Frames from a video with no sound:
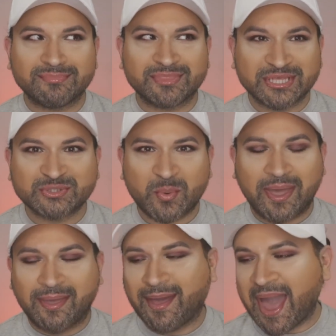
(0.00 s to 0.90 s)
this
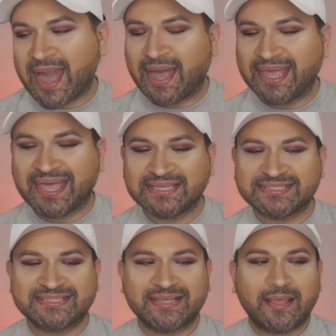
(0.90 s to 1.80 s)
way. I
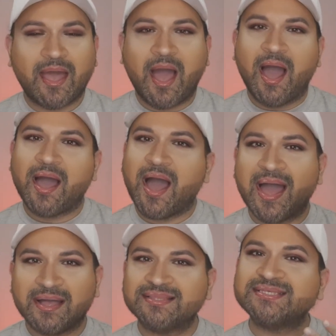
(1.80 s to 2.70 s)
guess
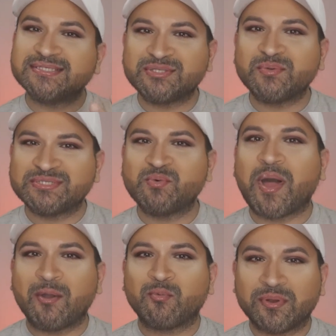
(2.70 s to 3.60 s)
this is the reason
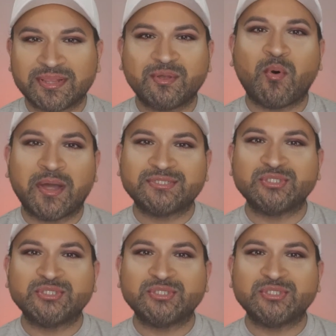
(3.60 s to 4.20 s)
why I really wanted